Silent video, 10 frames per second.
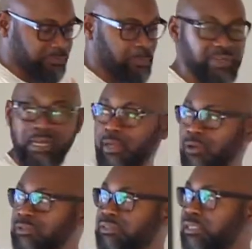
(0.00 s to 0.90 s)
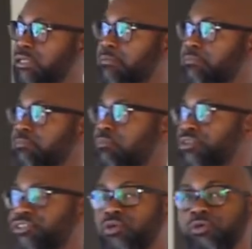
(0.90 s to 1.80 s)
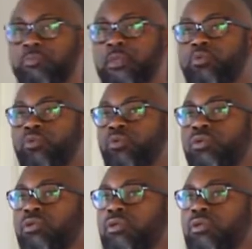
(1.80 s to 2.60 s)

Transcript: spoken about, what's it called, people,